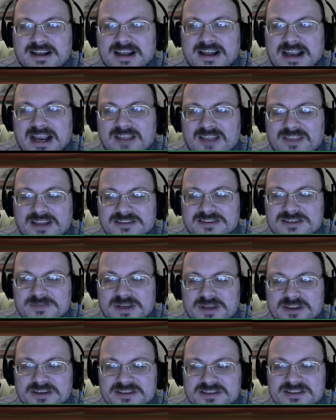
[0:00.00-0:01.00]
and then some
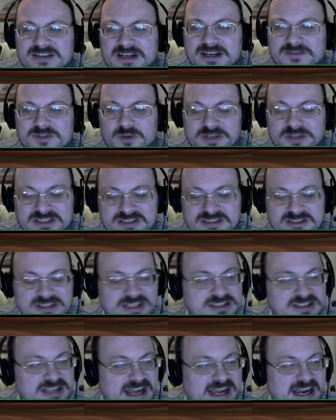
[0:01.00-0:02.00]
other stuff. So
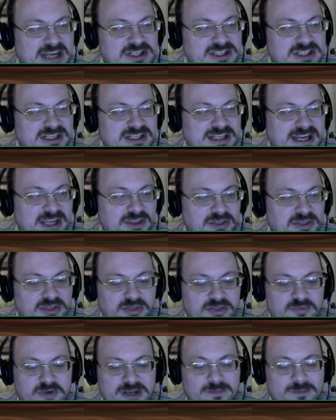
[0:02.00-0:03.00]
it's actually like
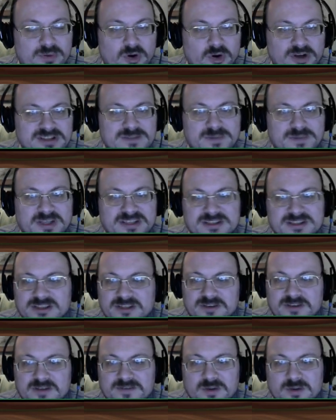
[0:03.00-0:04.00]
3 books plus a
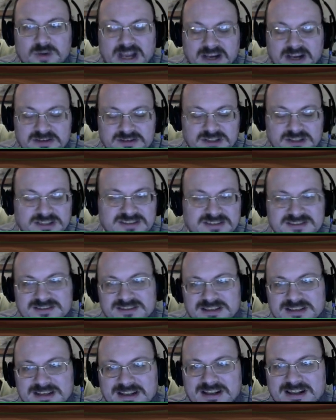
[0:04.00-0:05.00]
few extras.
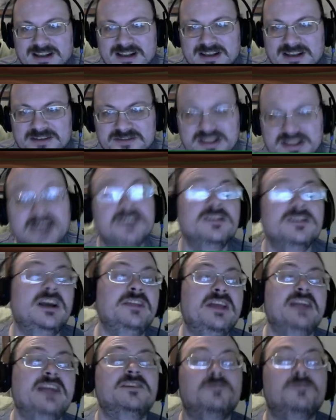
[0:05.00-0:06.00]
So
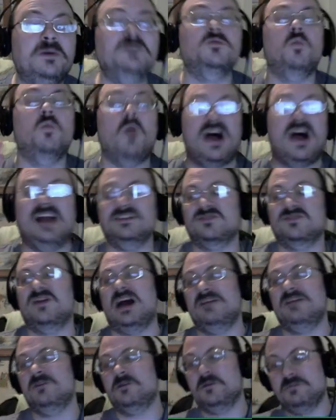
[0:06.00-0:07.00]
that explains why it's
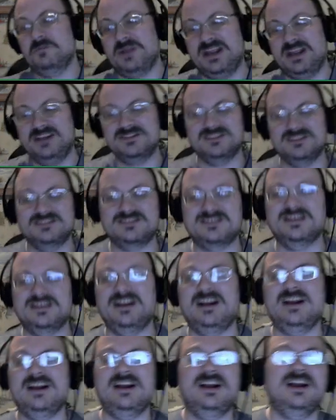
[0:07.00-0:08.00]
500 pages.
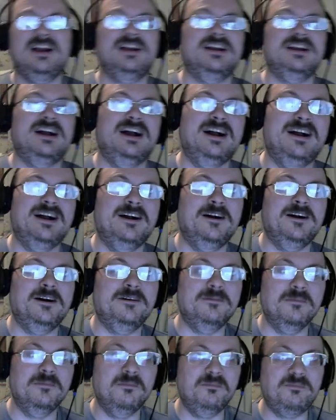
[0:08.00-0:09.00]

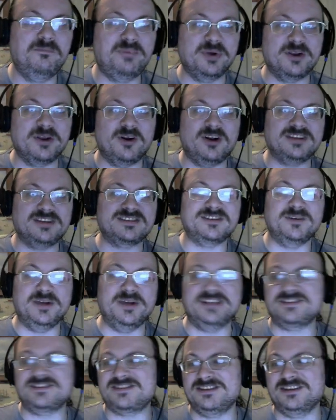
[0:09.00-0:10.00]
But also,
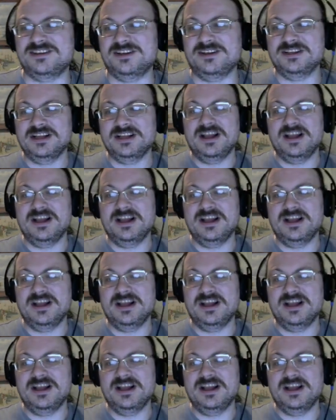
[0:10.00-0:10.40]
it's still